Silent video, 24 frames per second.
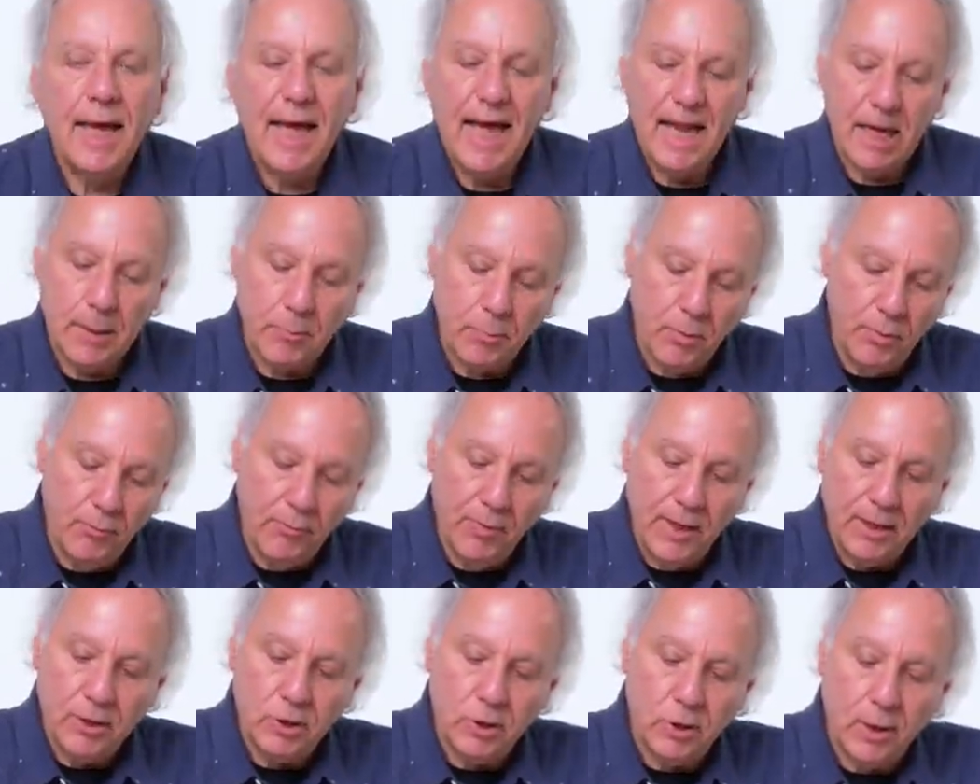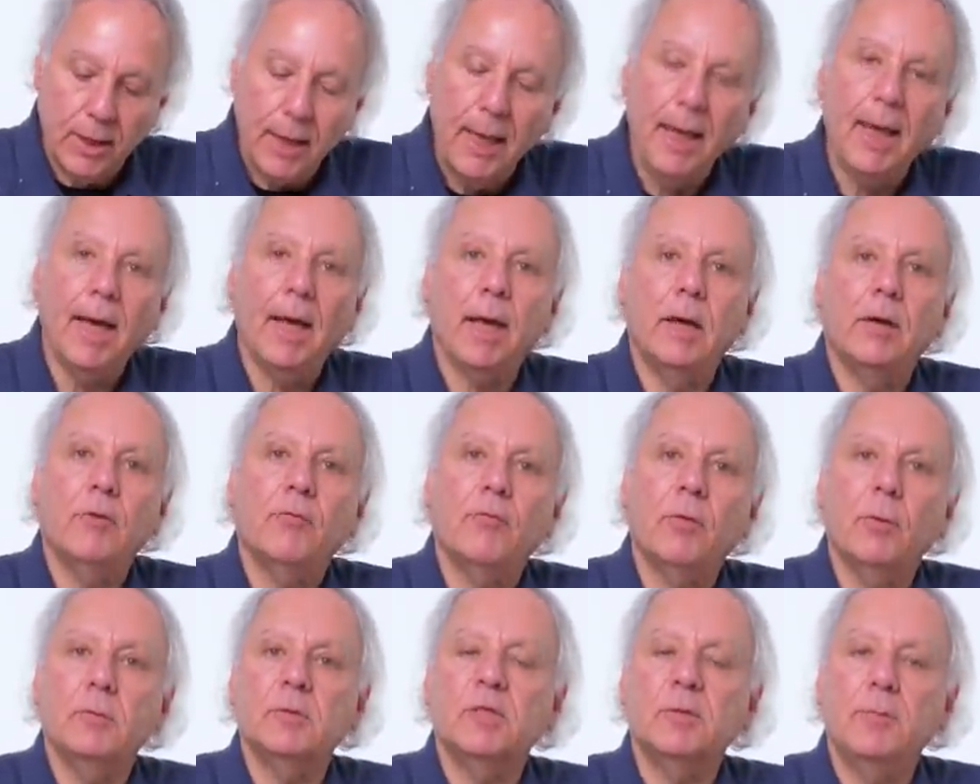and it prevents your hand
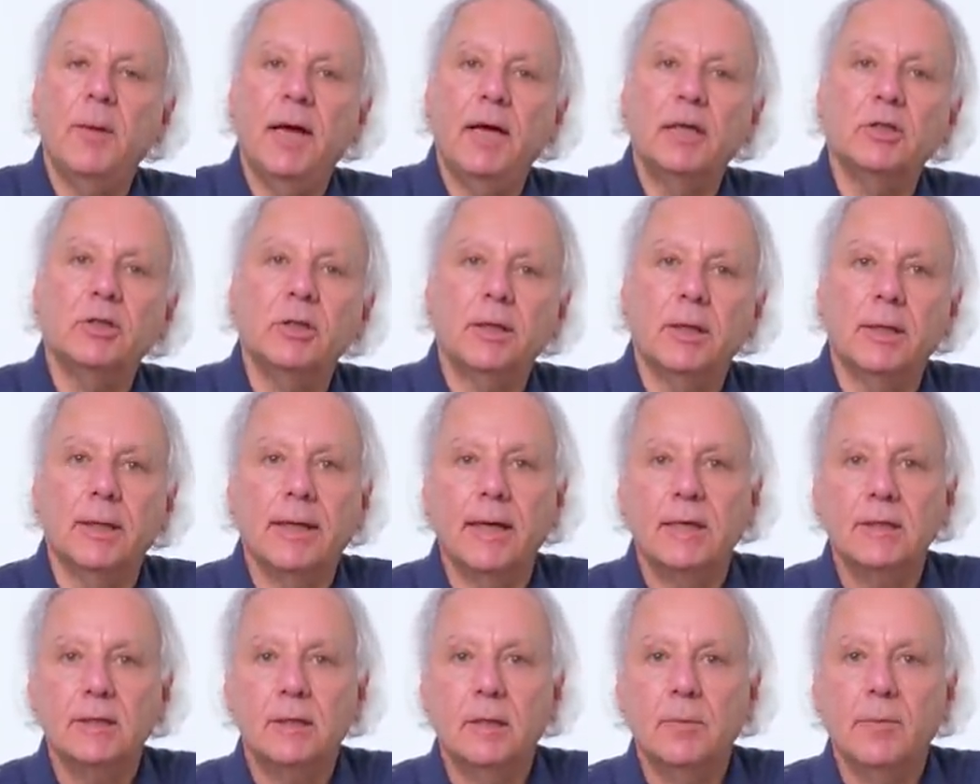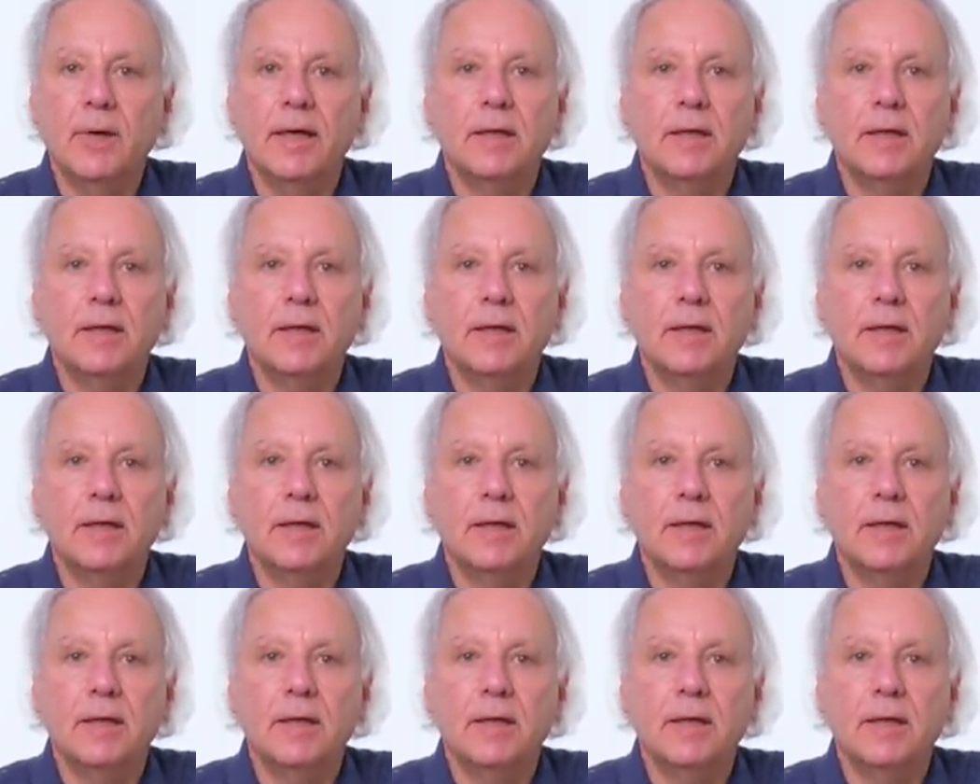from smashing against the